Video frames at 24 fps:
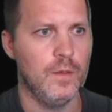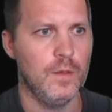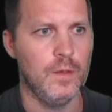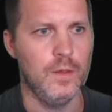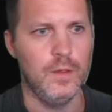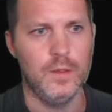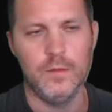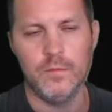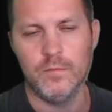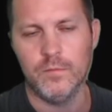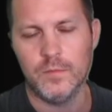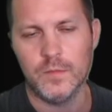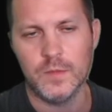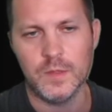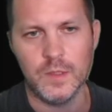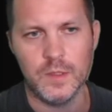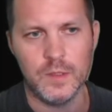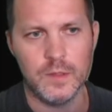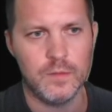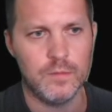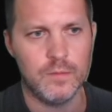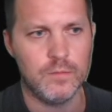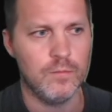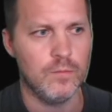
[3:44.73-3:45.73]
and
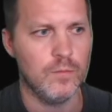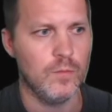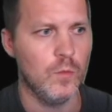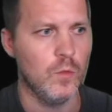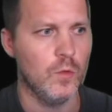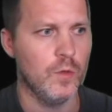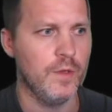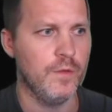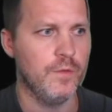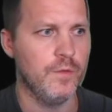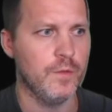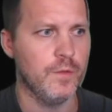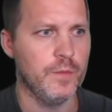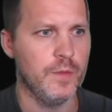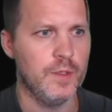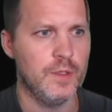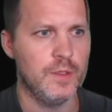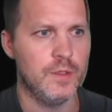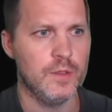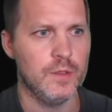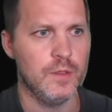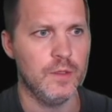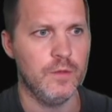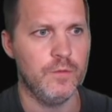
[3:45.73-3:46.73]
get more
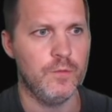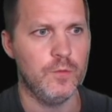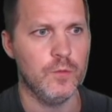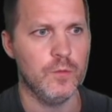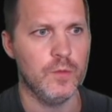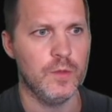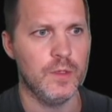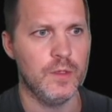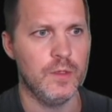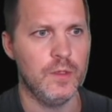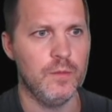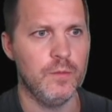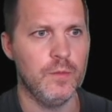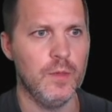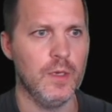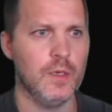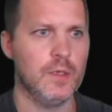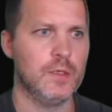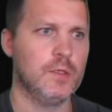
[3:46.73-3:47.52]
information if you want to debug.